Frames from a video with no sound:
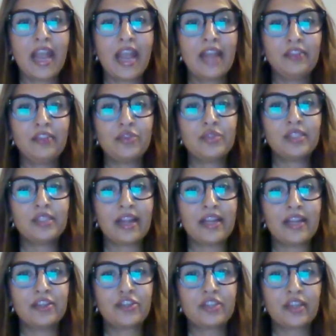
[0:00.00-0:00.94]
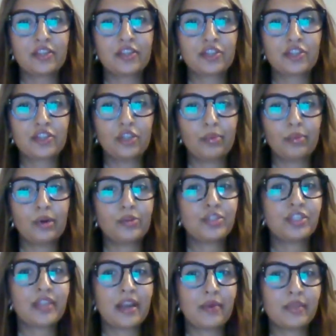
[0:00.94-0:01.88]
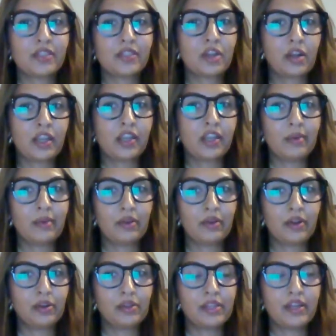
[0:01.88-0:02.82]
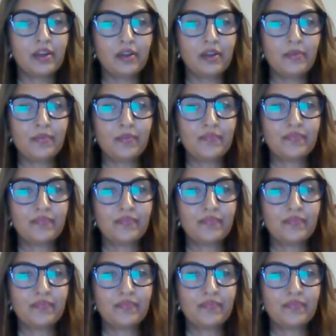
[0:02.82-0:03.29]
and using that intersectional approach that I was talking about earlier.